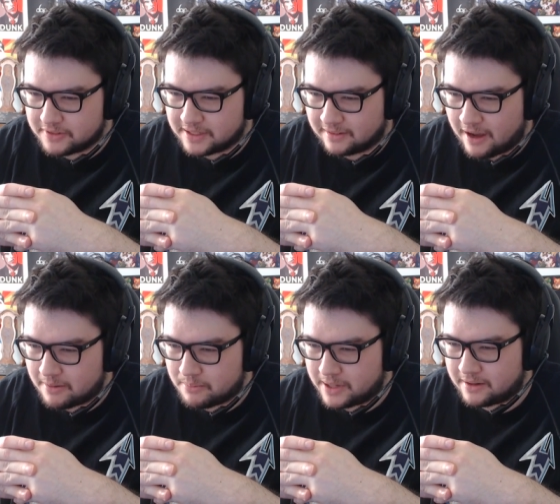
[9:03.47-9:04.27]
a
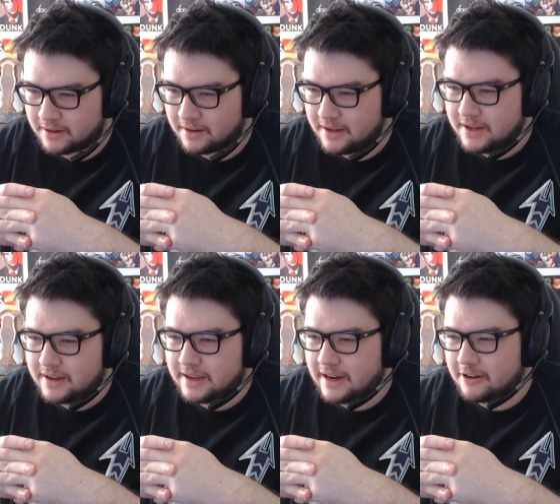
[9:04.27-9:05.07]
lot better,
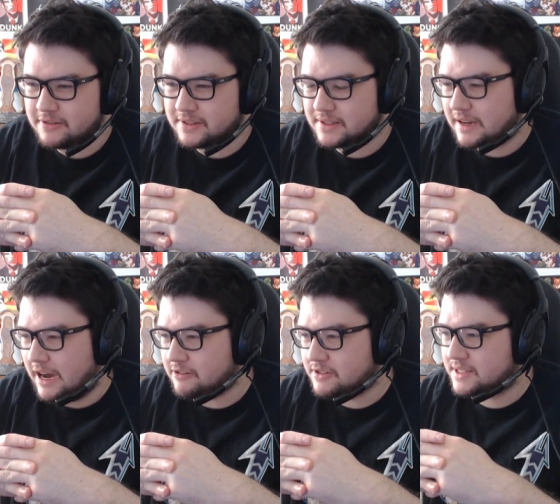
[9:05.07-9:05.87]
and I was
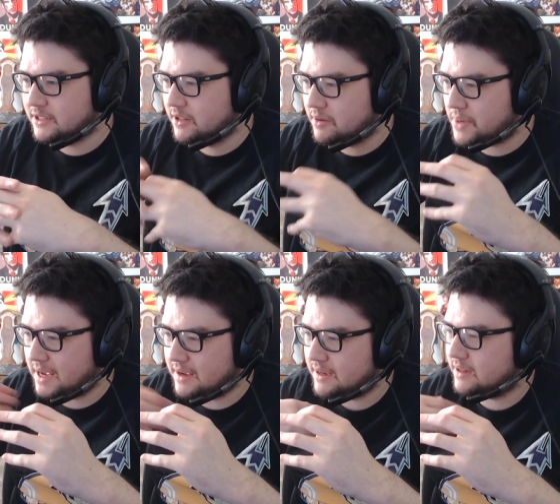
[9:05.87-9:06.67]
still in
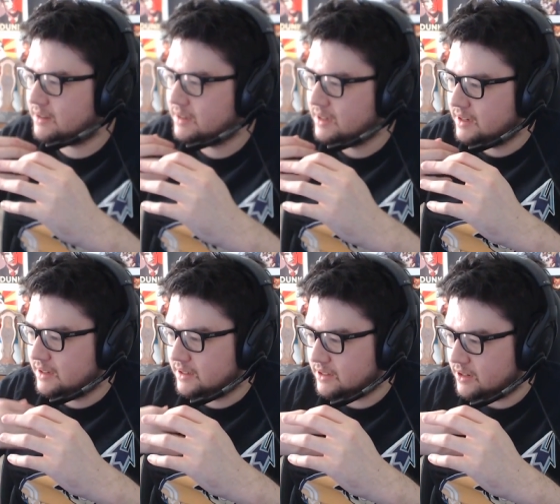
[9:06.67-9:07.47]
pain.
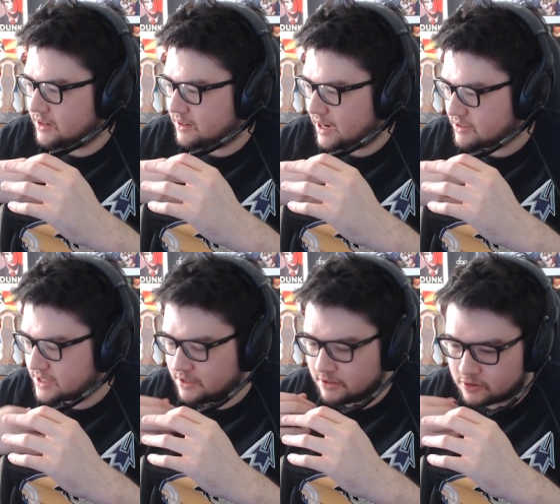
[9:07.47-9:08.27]
You know, I was
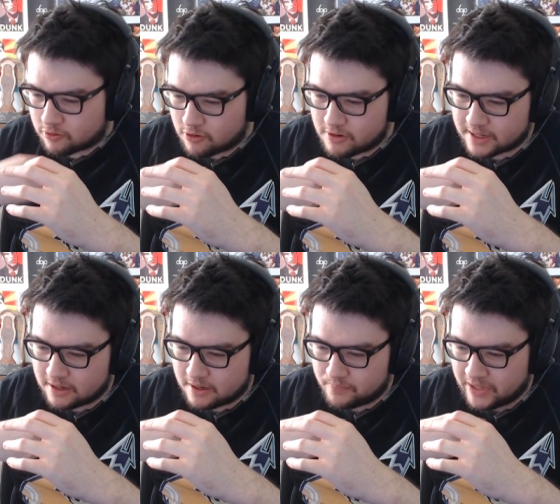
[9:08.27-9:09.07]
still throwing
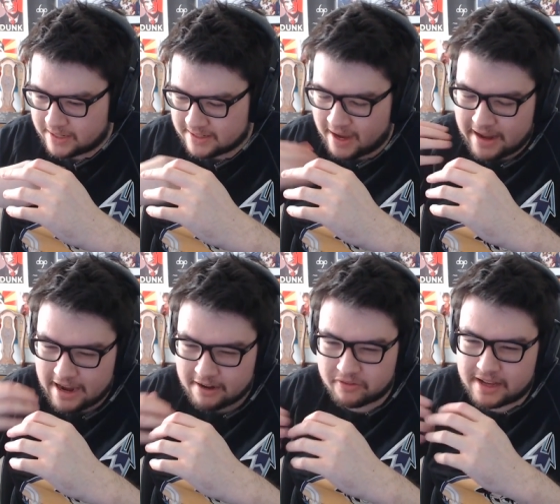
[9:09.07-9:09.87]
up, like not
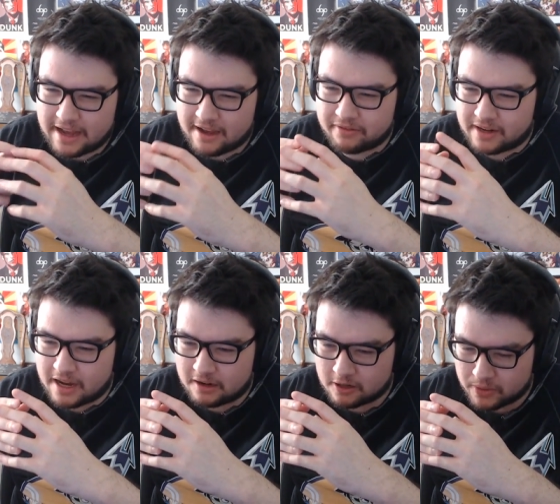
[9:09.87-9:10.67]
every half an
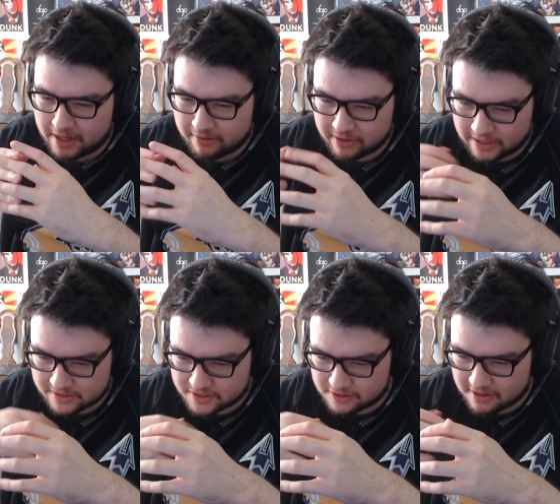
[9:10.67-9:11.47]
hour, but every like
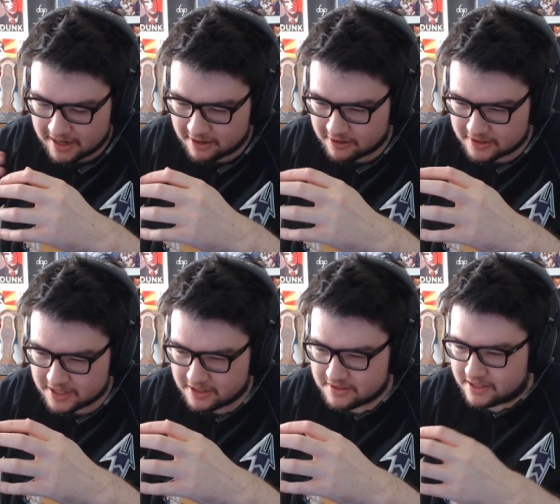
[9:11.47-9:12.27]
2 hours.
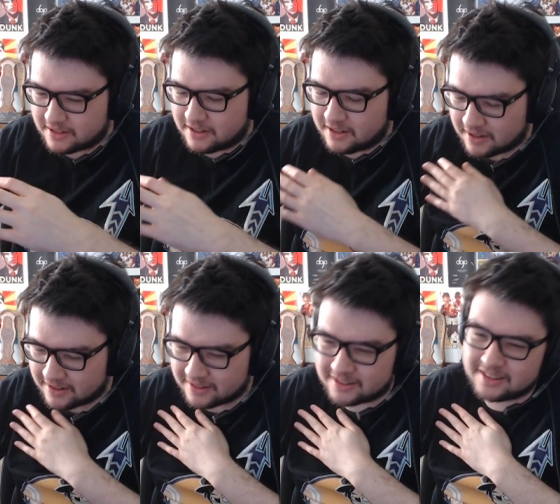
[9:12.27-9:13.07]
I was like,
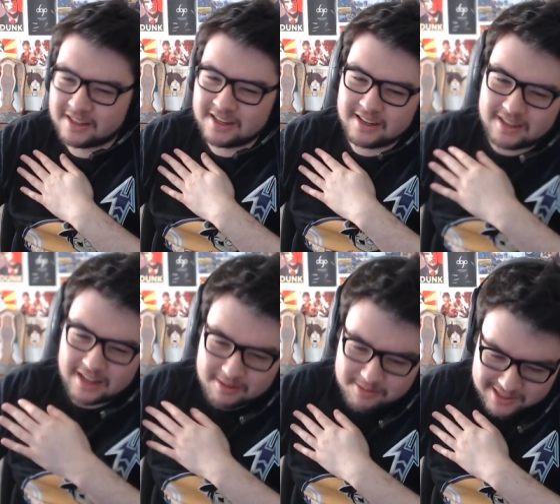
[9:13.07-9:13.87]
oh,
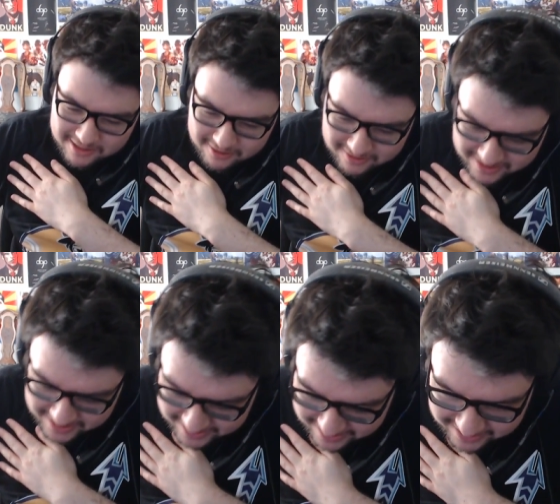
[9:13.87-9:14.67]
I'm slowly
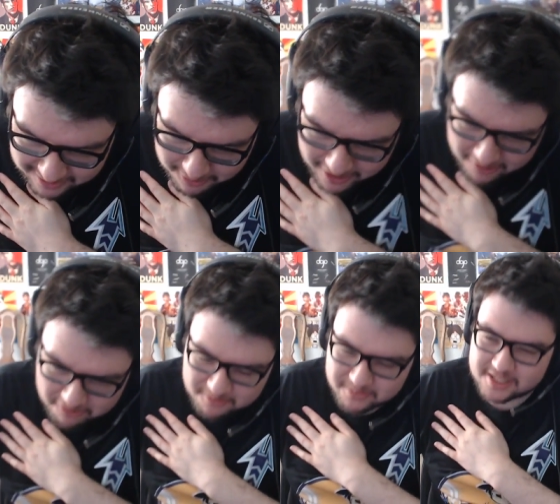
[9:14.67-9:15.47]
getting away from the